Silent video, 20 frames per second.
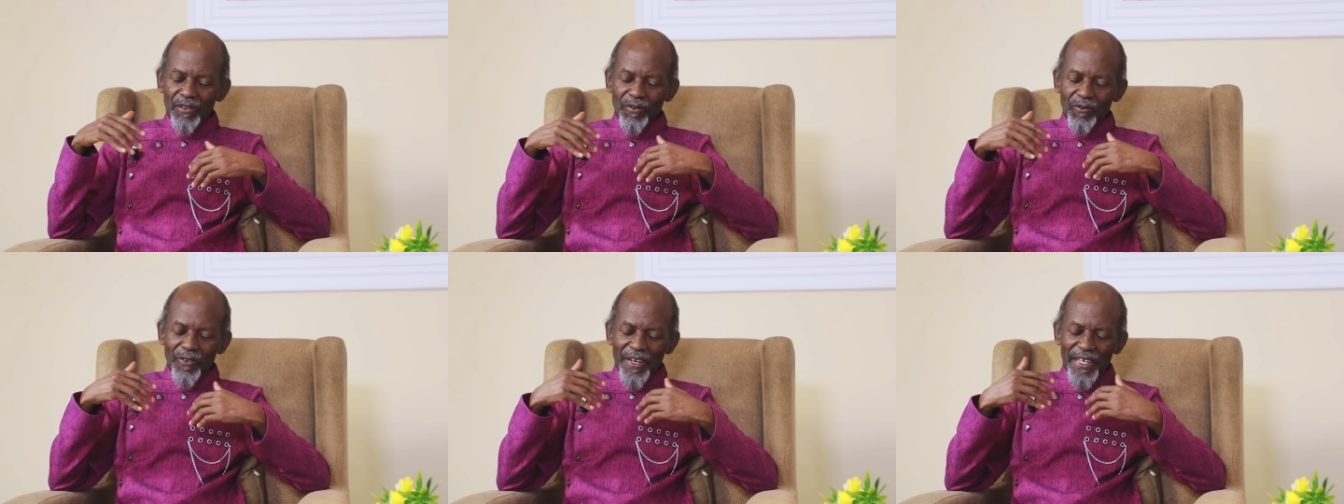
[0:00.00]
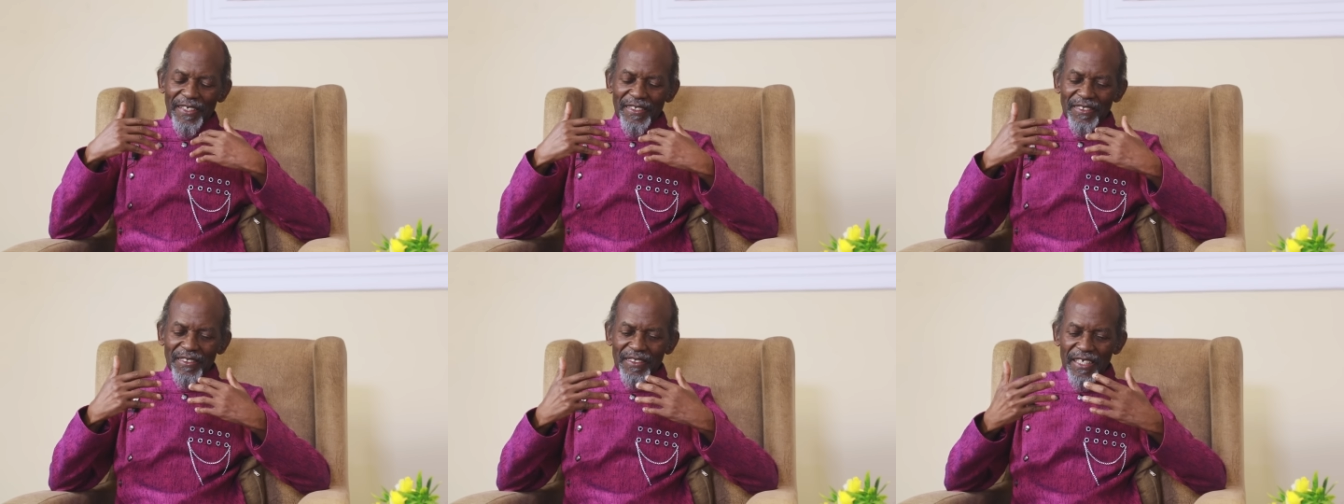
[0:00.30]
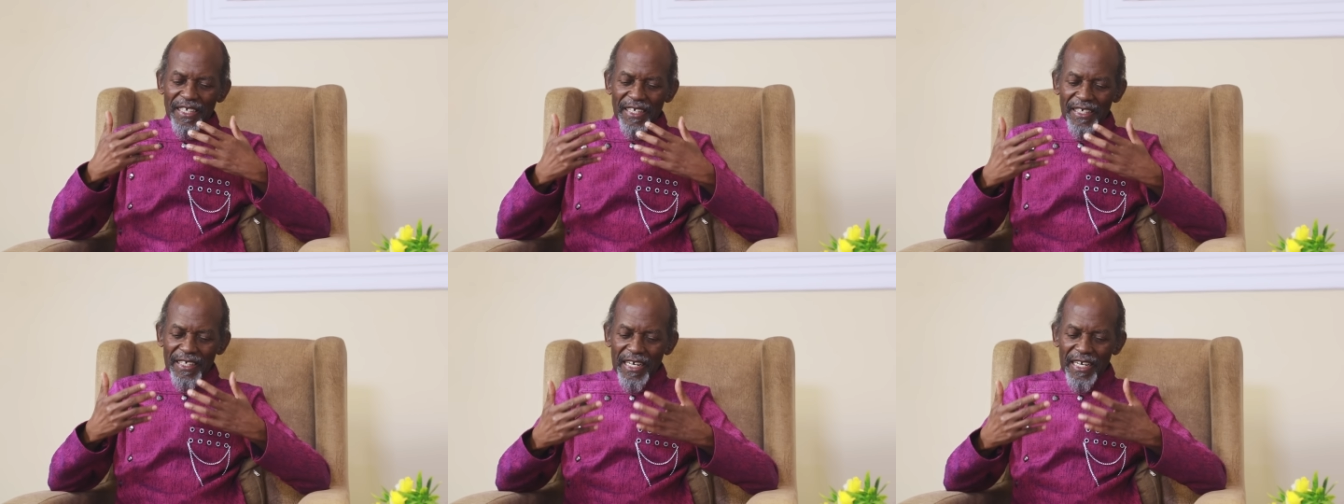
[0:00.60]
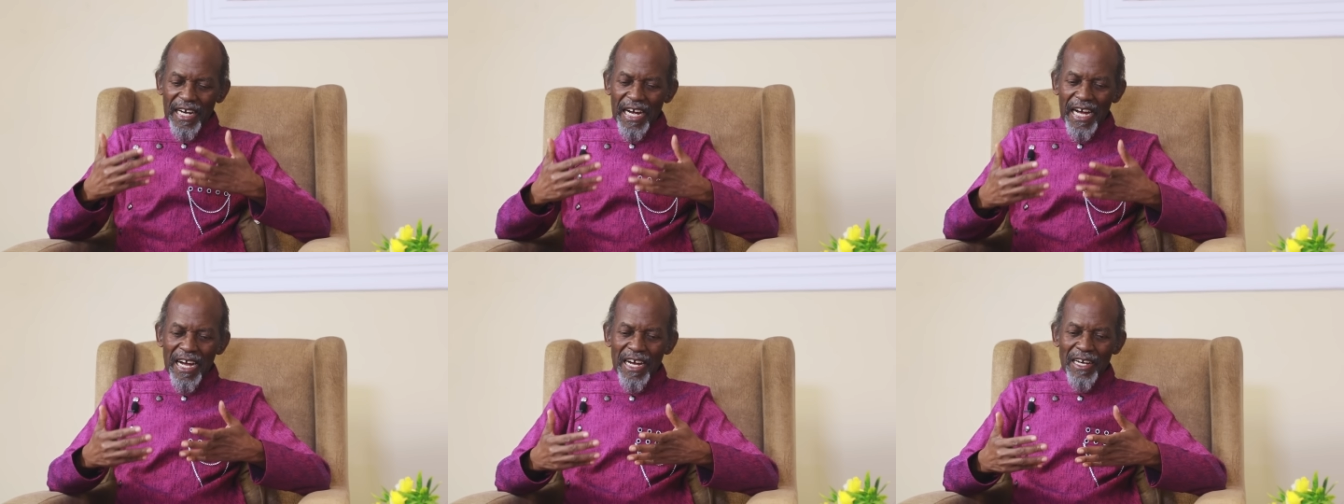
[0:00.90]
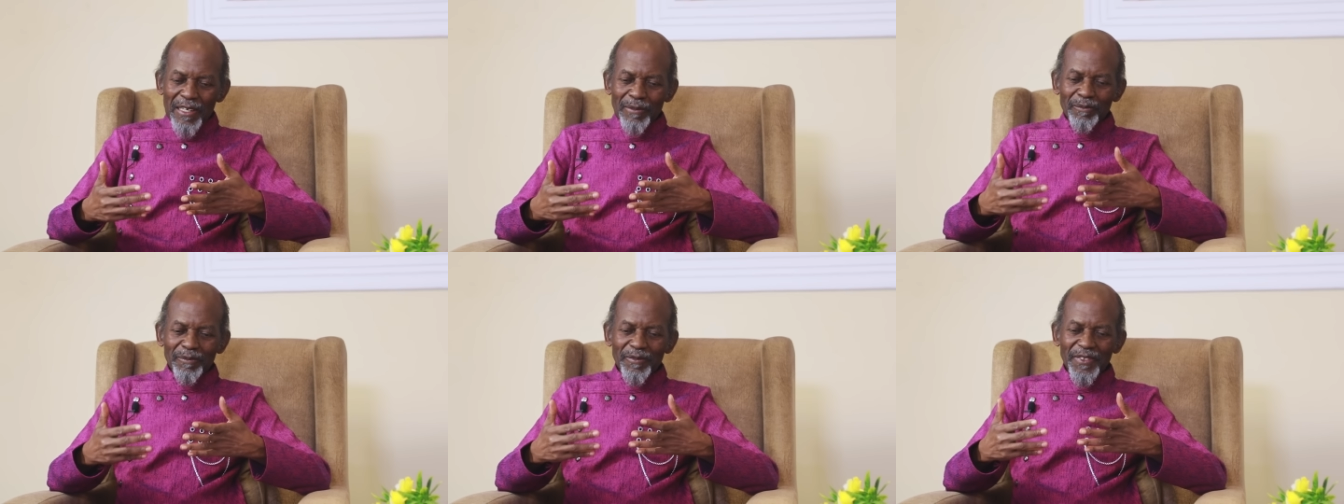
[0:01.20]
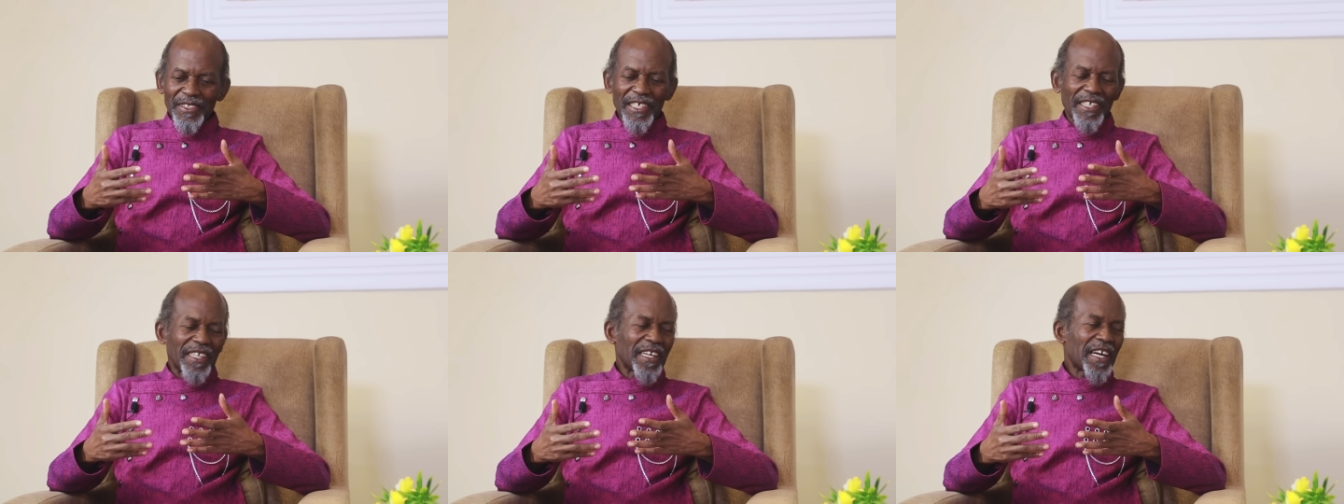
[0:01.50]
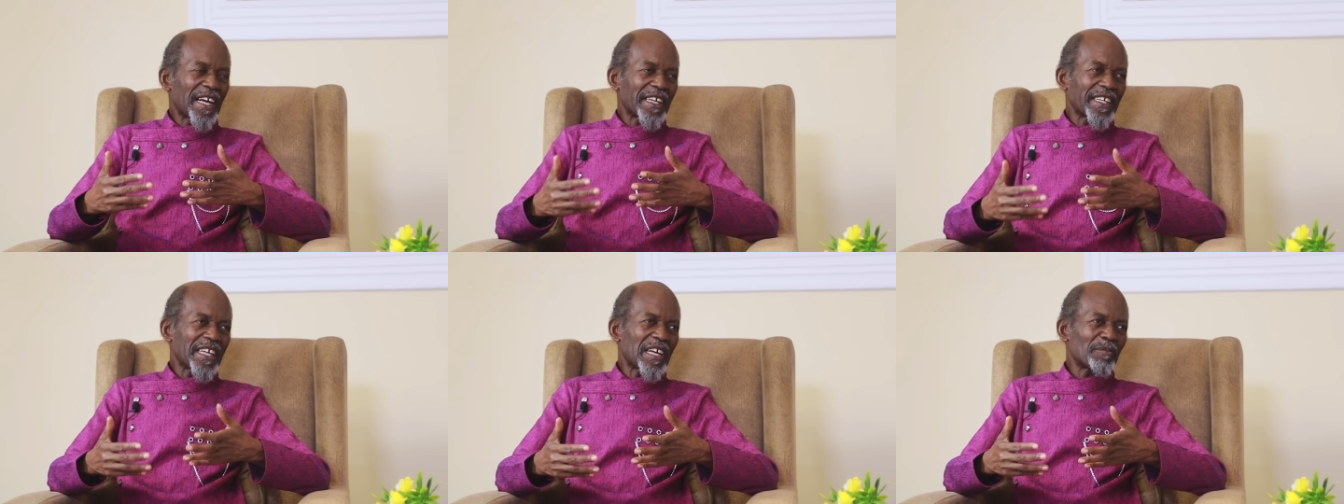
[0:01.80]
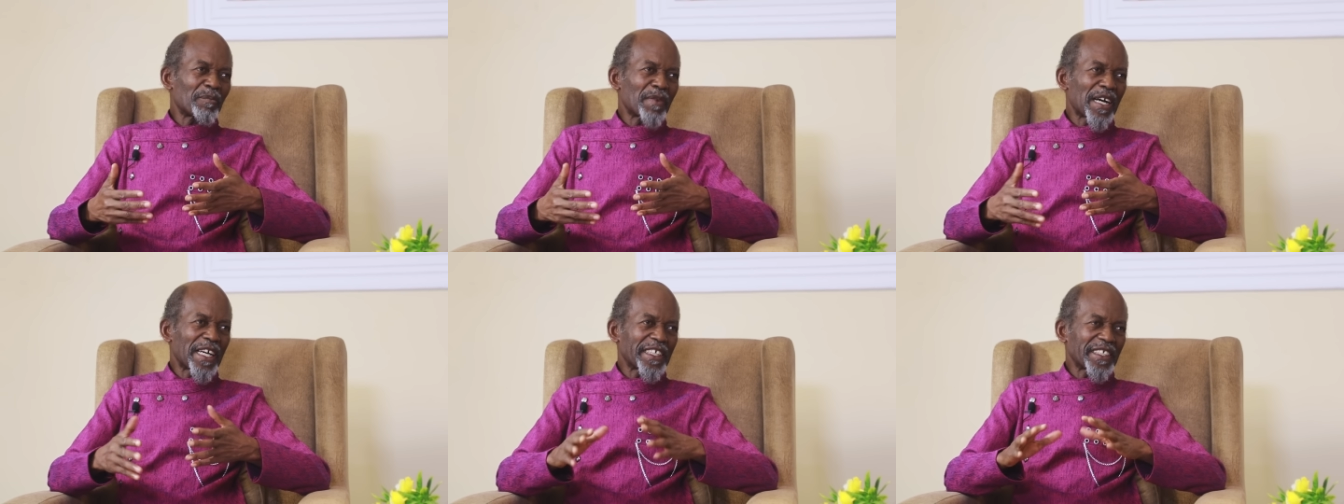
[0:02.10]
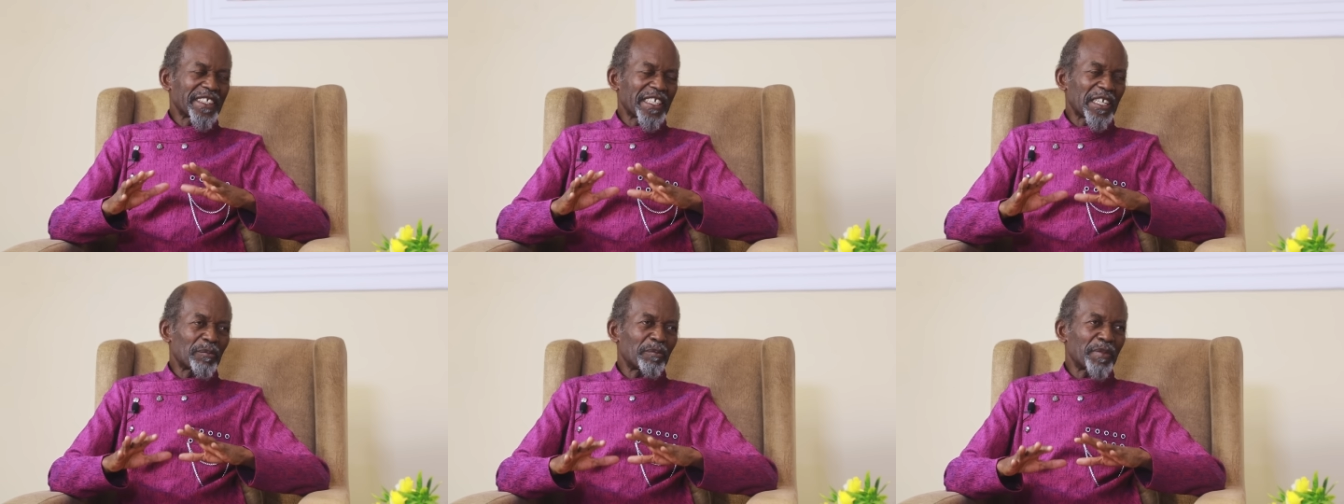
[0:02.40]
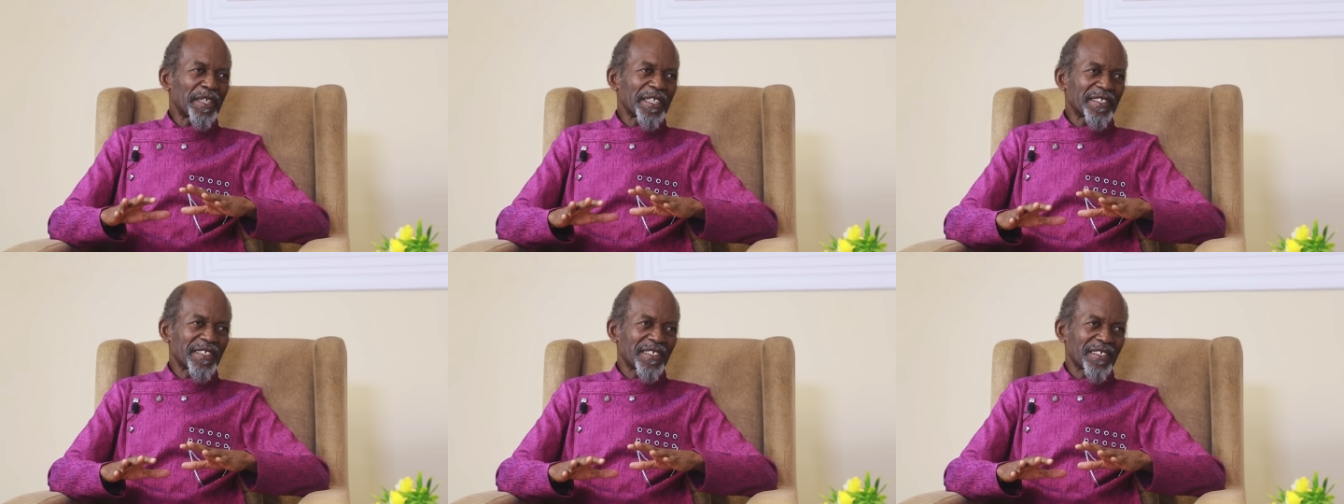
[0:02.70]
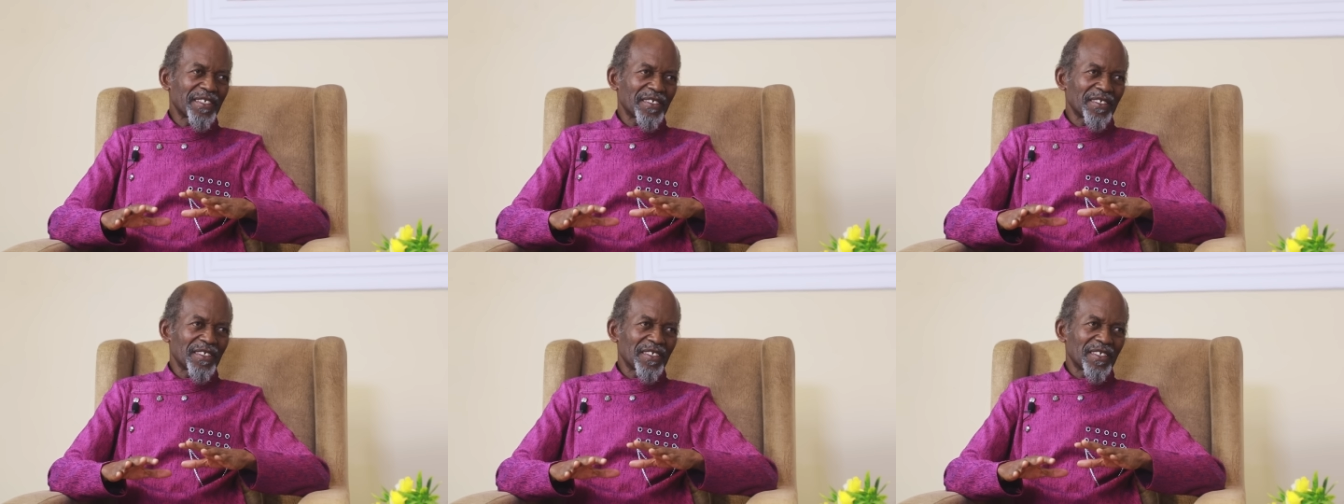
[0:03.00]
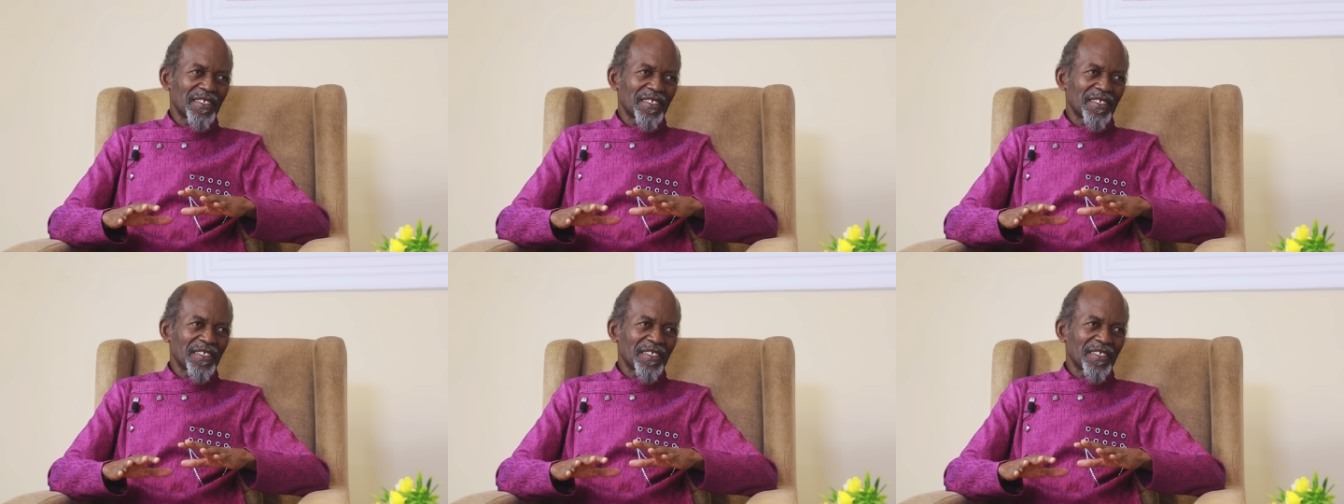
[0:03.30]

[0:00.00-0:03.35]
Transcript: when they calm the higher mind a bit,